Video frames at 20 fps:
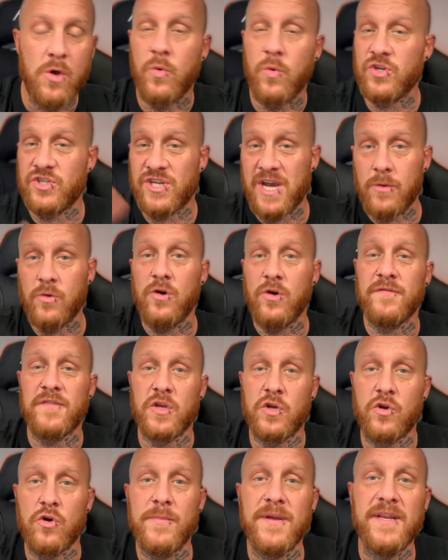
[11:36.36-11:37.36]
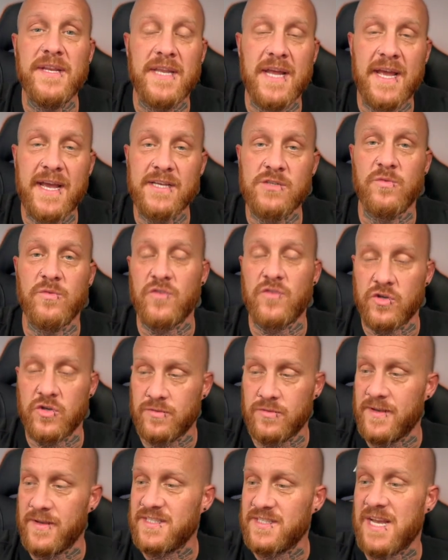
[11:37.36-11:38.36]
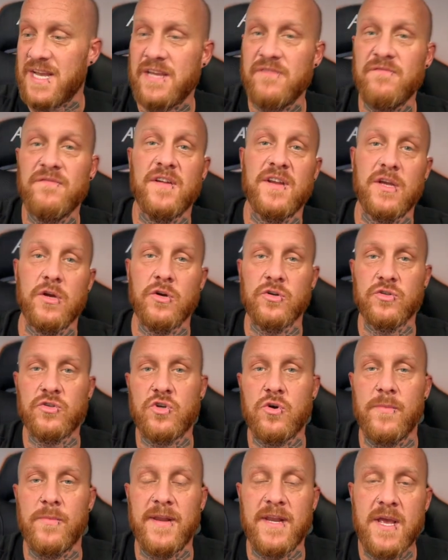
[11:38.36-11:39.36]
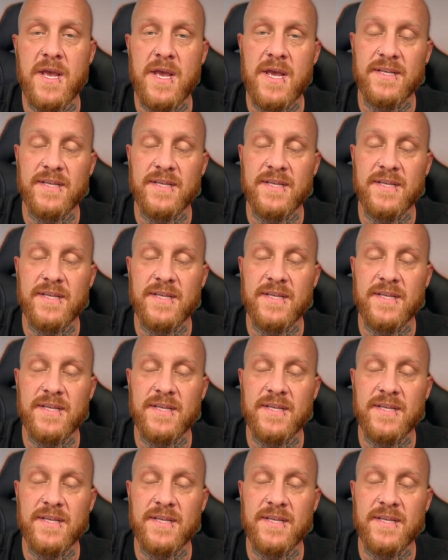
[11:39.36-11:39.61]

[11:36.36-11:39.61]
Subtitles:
Watch out over the coming days. We've got some exciting videos coming